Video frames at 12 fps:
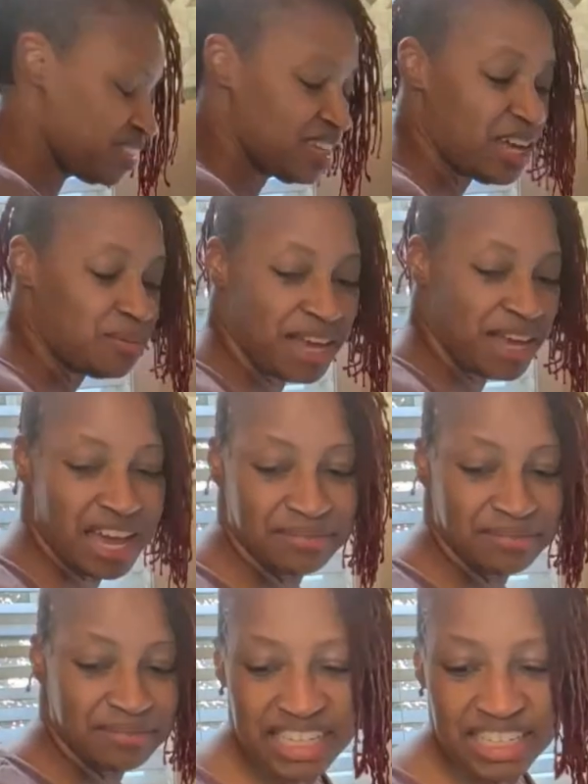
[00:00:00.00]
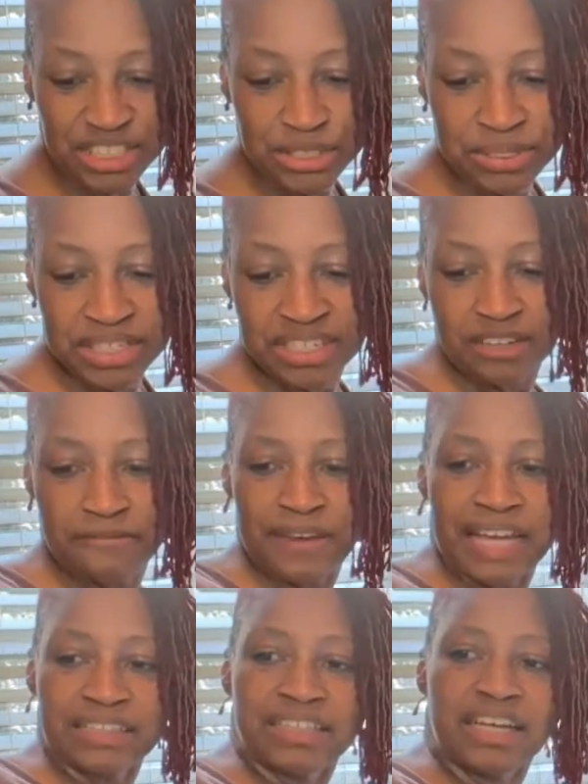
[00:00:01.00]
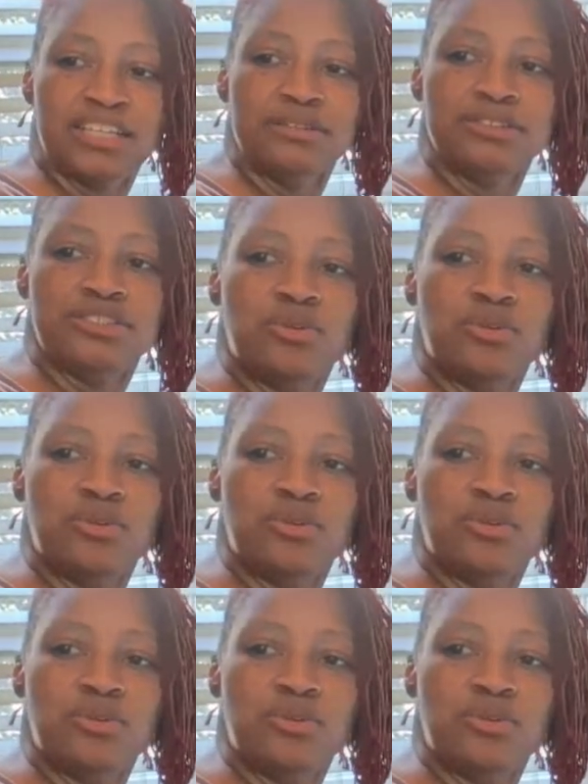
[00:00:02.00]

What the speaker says: I'm having to get used to the fact that I used a